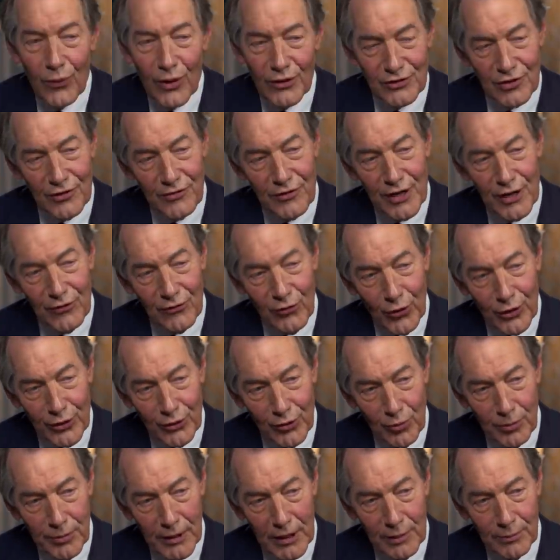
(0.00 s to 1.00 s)
He wasn't there
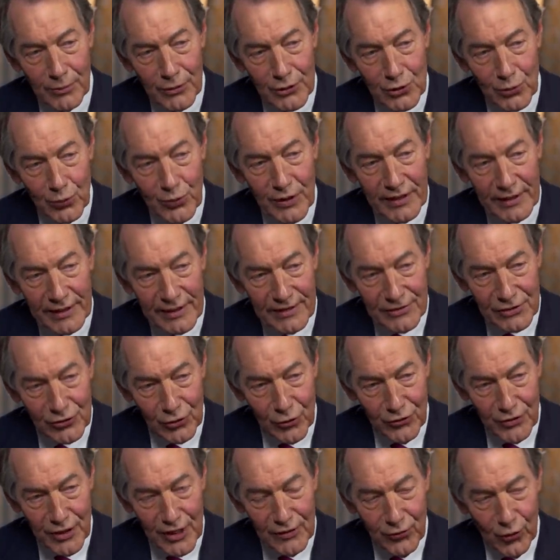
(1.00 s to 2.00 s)
for you on Billy Bush
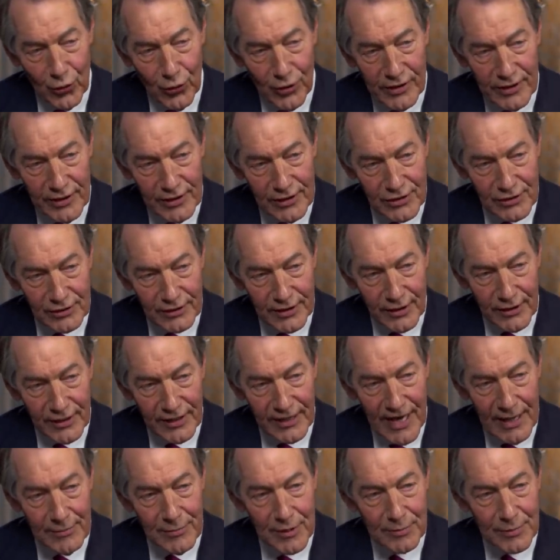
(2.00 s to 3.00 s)
weekend, so therefore he doesn't
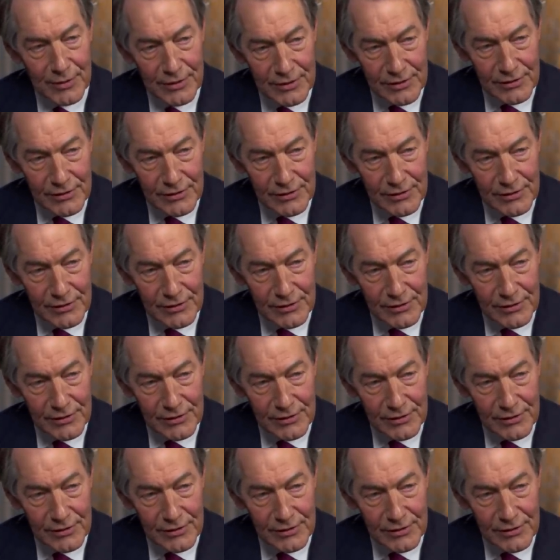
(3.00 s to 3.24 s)
get a cabinet